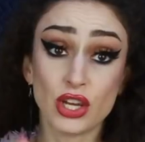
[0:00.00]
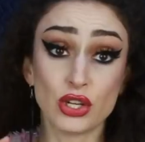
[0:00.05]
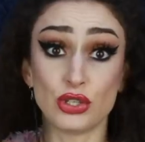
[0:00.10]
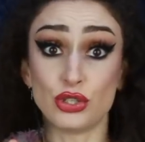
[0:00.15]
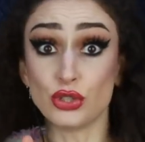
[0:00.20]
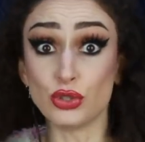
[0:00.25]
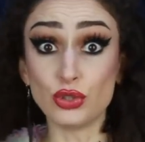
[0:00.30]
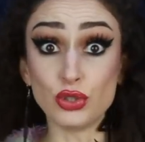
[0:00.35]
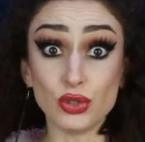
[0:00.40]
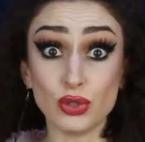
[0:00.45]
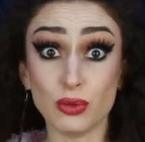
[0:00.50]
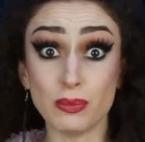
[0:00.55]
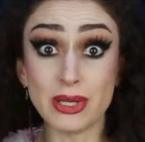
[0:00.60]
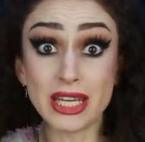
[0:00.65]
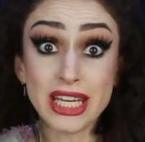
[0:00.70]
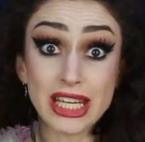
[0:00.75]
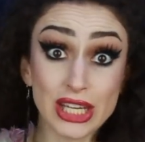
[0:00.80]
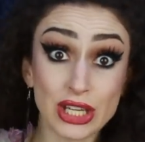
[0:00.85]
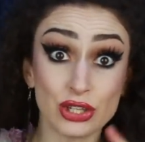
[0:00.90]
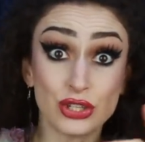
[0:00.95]
She'll do
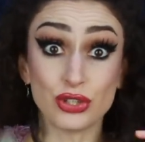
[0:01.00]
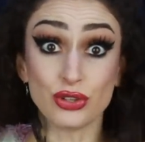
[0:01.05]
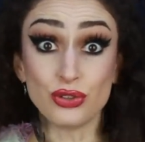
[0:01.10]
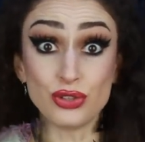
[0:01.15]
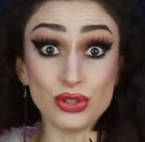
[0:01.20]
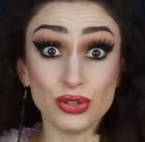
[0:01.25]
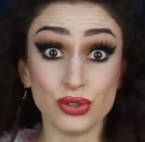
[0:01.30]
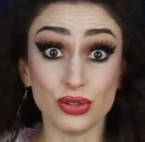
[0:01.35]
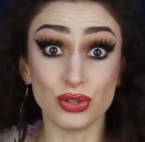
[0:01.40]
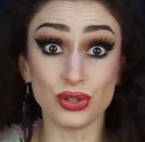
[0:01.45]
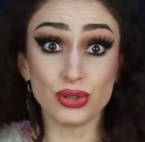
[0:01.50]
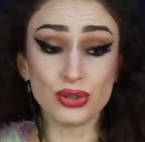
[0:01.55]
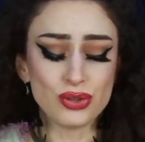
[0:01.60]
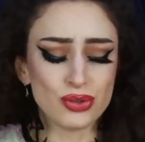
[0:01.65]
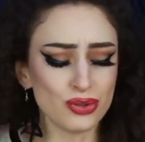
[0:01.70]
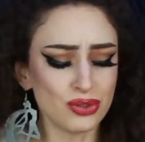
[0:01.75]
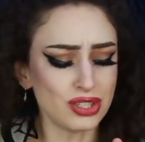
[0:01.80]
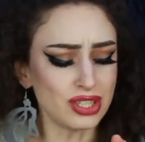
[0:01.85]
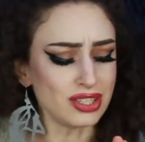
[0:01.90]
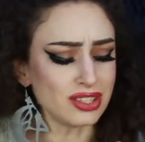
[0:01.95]
me, she'll do
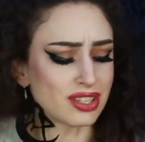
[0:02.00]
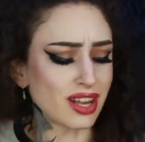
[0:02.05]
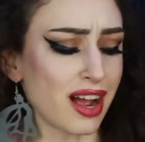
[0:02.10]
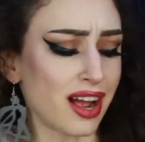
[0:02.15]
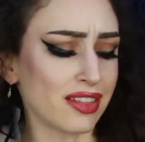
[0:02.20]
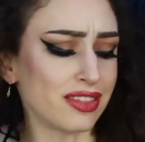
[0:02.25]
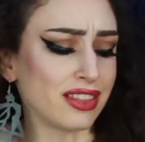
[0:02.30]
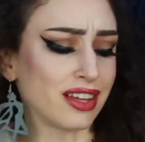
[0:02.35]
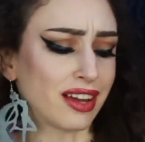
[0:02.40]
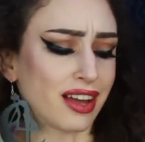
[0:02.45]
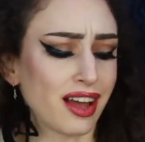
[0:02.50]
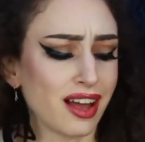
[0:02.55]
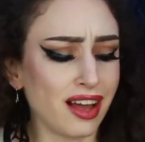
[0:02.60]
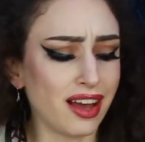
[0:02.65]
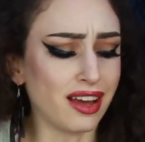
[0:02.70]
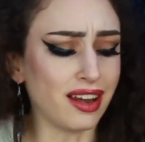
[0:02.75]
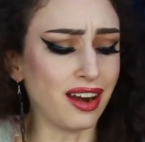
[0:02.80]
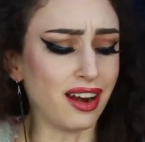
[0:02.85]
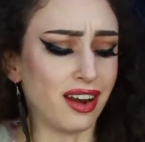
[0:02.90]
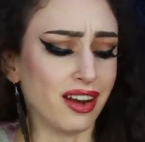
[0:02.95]
you, she's got that
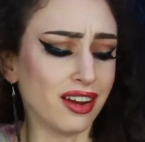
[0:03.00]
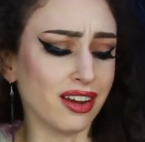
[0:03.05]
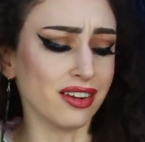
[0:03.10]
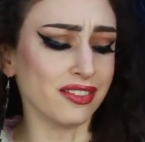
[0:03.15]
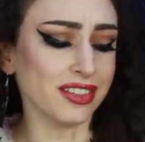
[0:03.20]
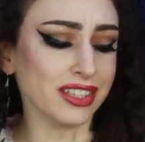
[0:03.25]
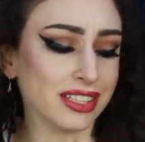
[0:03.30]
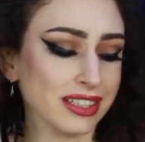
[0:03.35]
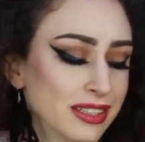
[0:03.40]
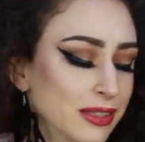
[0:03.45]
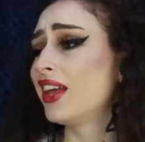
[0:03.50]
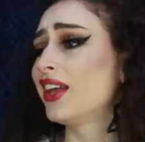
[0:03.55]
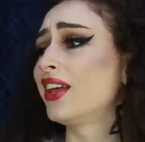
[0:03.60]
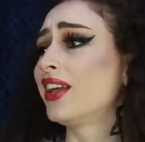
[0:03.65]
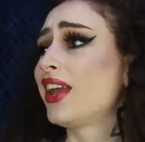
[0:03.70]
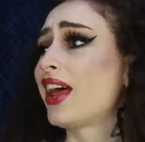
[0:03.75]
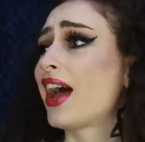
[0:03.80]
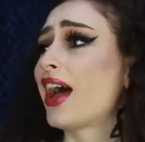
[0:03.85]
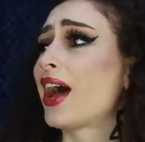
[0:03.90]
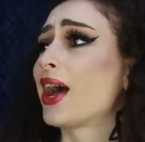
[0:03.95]
kind of loving.
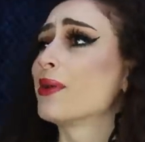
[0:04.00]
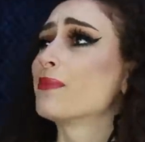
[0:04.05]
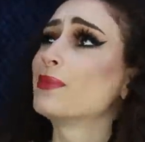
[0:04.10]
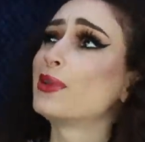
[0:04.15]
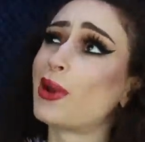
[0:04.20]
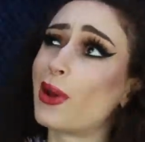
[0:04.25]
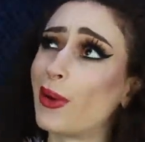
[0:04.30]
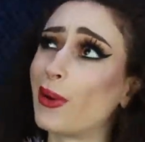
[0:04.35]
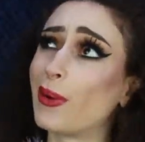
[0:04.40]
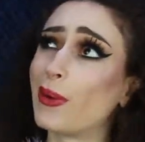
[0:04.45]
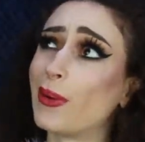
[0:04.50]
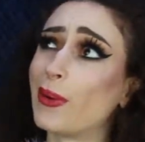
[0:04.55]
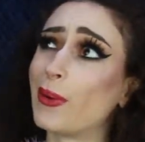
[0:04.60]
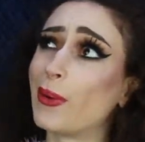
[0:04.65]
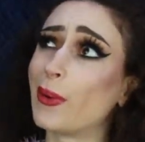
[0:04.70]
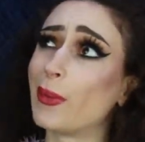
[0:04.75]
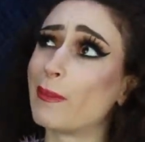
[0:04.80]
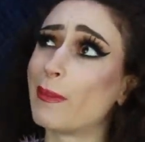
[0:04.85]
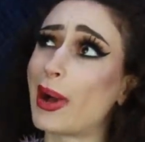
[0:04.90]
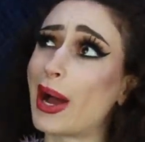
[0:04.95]
And I'm
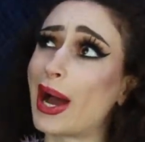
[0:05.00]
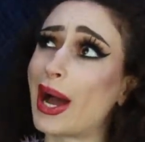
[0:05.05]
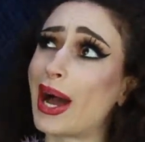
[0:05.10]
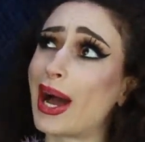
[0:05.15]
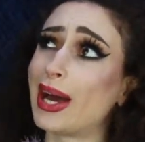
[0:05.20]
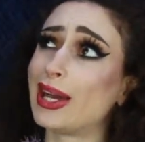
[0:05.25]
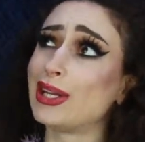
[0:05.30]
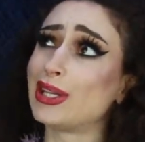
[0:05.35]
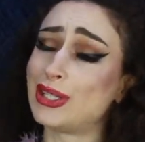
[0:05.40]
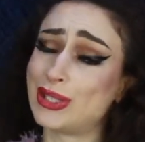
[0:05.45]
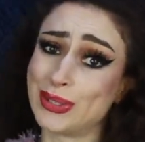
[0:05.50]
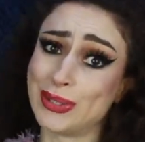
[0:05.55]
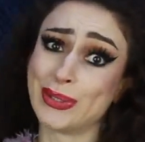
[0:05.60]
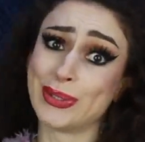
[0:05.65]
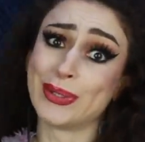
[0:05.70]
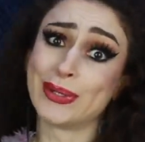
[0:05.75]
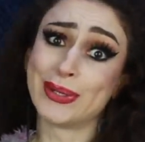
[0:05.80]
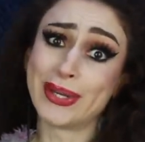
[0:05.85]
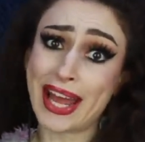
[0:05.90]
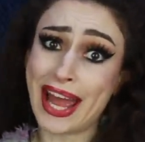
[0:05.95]
nobody
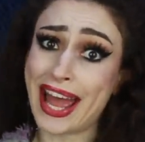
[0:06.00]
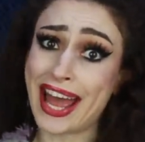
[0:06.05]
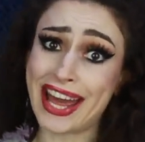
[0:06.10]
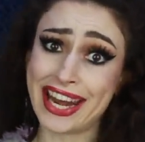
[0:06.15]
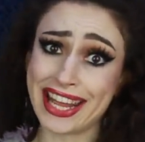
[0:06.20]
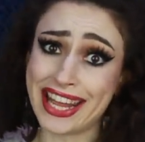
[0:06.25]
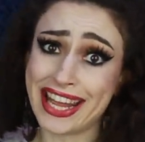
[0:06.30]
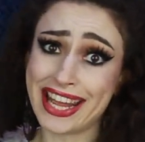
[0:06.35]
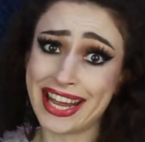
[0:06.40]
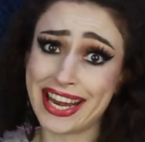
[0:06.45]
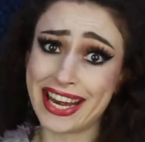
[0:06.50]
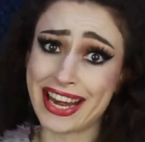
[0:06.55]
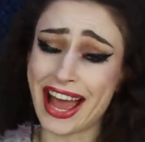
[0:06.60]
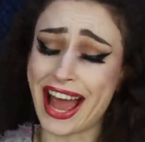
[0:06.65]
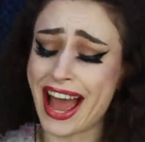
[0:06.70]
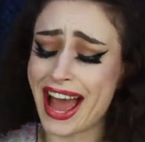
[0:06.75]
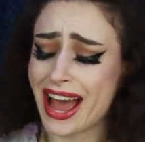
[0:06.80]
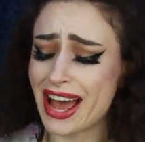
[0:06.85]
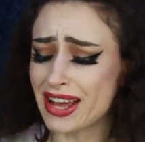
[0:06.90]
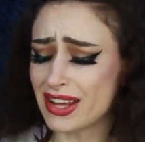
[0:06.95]
sugar daddy
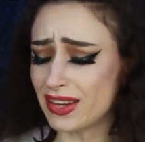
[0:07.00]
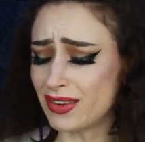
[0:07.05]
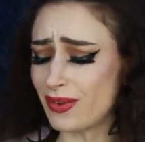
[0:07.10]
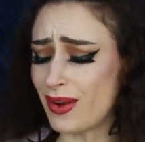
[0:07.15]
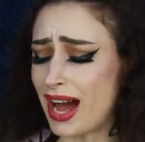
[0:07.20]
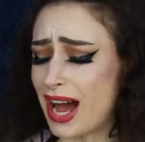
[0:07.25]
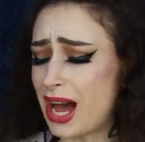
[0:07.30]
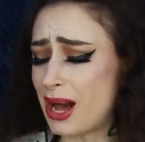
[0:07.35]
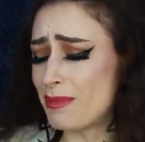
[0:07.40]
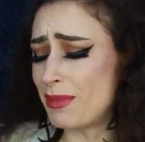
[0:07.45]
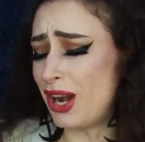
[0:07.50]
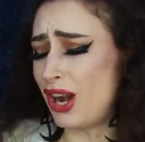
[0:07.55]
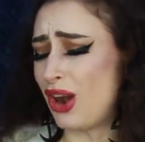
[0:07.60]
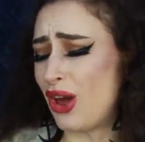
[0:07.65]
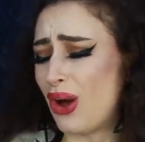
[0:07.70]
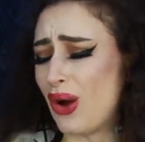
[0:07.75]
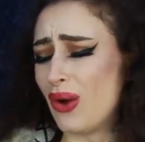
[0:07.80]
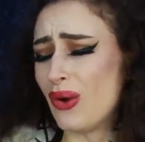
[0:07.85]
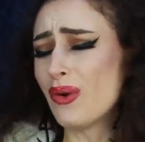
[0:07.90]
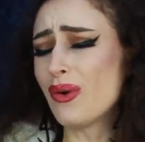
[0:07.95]
now, I'm
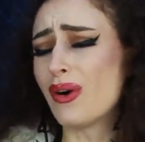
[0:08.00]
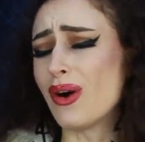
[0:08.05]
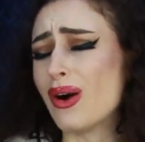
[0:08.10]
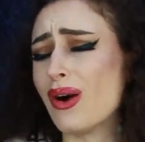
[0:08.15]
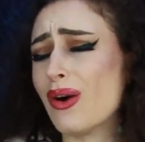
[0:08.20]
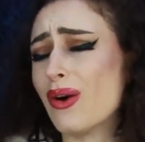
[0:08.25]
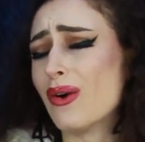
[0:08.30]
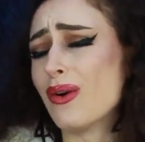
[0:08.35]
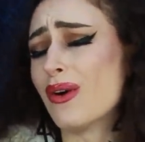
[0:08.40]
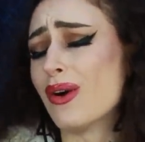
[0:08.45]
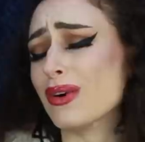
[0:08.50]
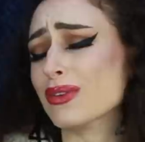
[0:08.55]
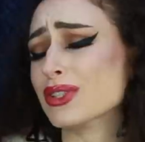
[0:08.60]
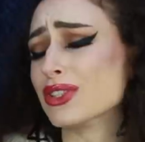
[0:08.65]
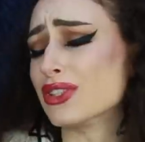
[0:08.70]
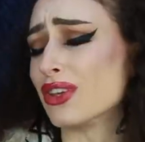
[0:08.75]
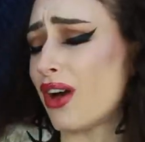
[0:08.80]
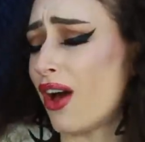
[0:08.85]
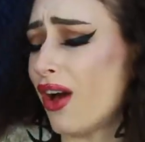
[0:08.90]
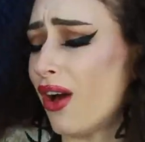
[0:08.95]

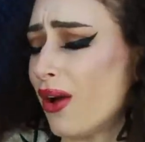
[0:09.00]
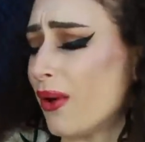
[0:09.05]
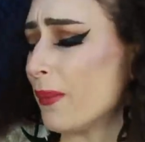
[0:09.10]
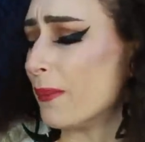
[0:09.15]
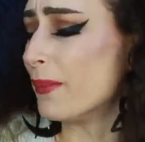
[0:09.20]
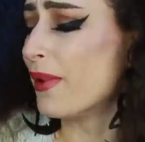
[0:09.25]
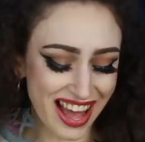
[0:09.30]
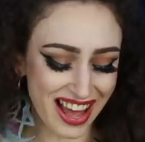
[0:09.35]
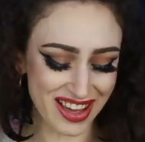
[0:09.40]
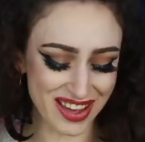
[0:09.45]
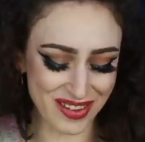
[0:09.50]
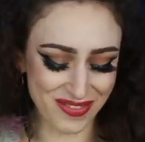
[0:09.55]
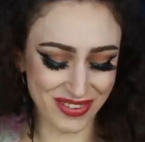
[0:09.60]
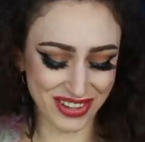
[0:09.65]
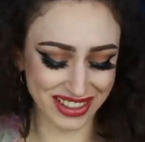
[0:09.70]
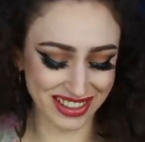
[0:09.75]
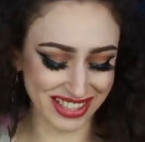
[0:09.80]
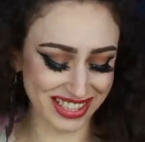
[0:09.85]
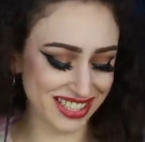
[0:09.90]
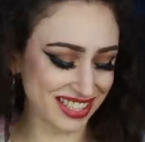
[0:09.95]
lonesome. I have
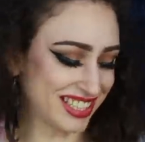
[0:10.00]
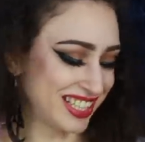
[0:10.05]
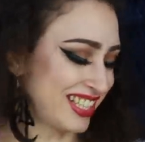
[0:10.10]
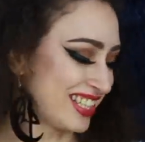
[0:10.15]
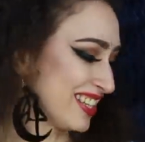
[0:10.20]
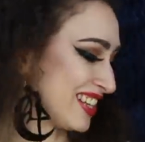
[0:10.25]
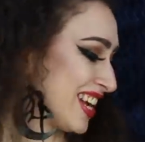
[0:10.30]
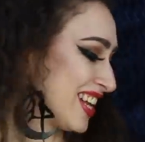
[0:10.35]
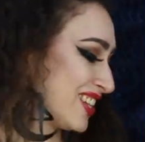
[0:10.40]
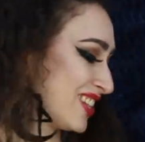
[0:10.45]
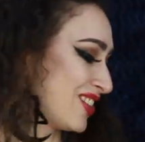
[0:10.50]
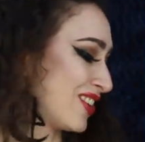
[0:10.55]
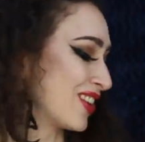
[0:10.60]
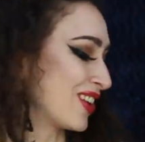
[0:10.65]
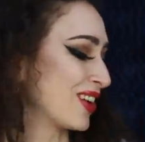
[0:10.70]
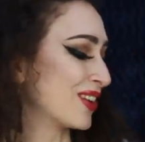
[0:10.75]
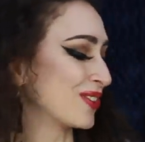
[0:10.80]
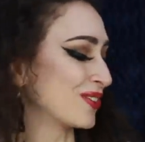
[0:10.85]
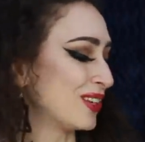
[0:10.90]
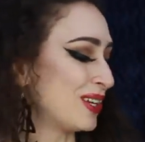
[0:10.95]
been listening to that
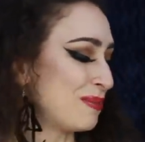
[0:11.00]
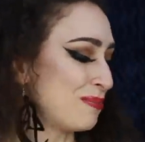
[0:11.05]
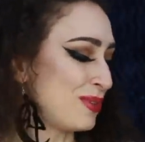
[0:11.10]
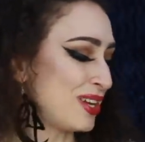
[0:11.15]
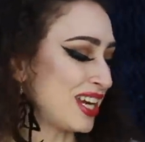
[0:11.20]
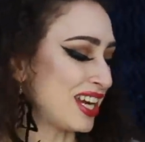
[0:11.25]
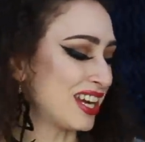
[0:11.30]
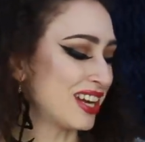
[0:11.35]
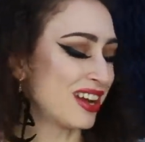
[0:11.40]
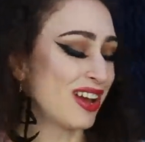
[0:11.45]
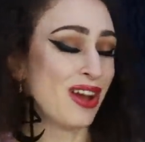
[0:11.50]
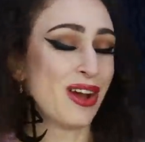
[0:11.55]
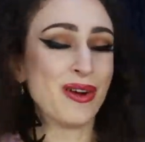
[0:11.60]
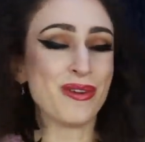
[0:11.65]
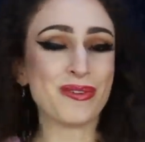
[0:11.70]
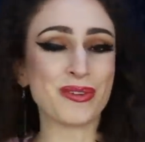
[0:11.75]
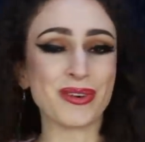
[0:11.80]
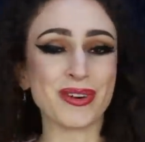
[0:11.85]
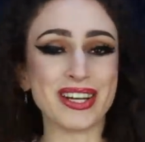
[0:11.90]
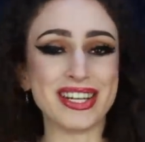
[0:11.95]
song on repeat
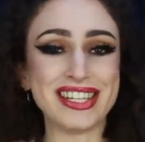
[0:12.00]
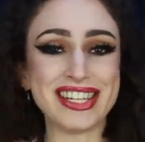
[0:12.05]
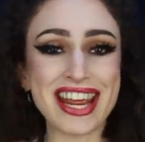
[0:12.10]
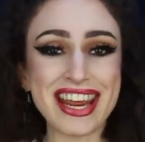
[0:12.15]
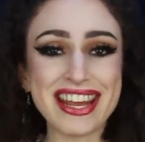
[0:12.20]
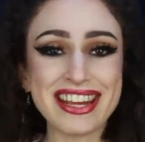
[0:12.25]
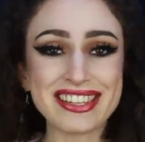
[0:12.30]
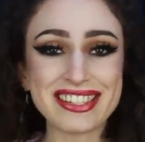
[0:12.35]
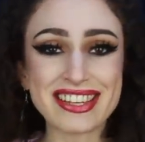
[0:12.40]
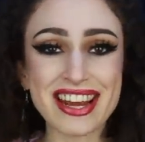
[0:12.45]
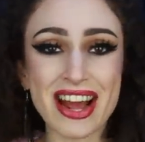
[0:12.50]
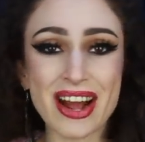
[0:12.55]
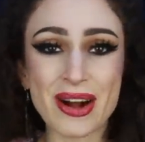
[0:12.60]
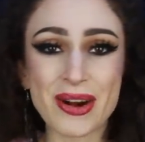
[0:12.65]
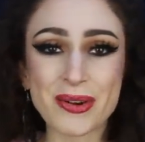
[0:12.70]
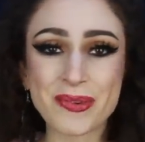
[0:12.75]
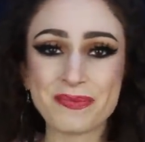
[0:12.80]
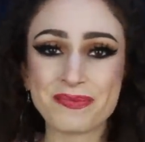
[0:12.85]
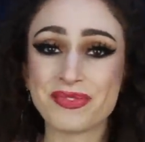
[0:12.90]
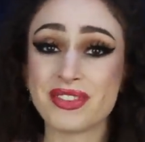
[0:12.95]
for days
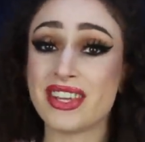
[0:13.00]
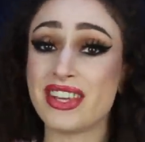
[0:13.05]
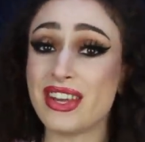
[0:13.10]
now.